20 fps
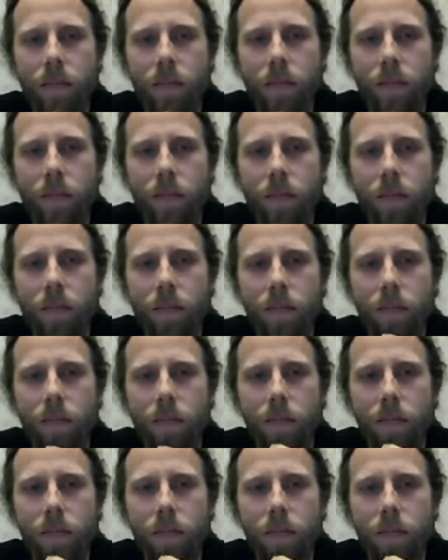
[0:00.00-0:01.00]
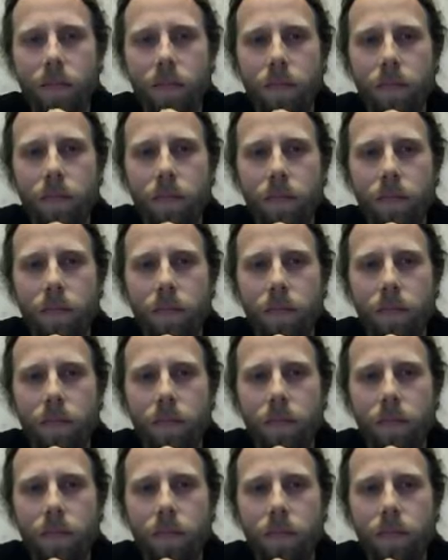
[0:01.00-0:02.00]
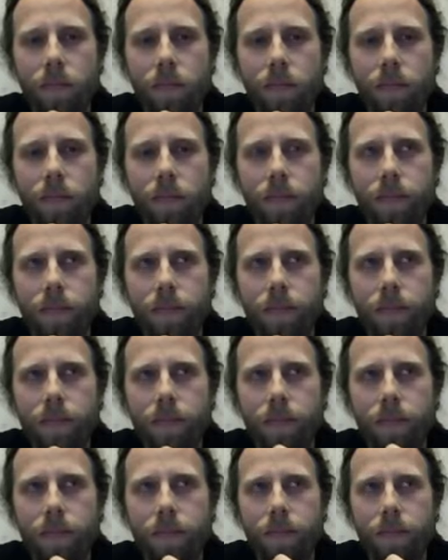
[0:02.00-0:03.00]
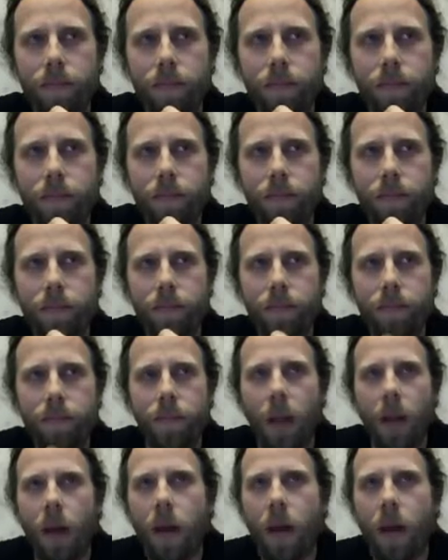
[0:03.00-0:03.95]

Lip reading: [no speech]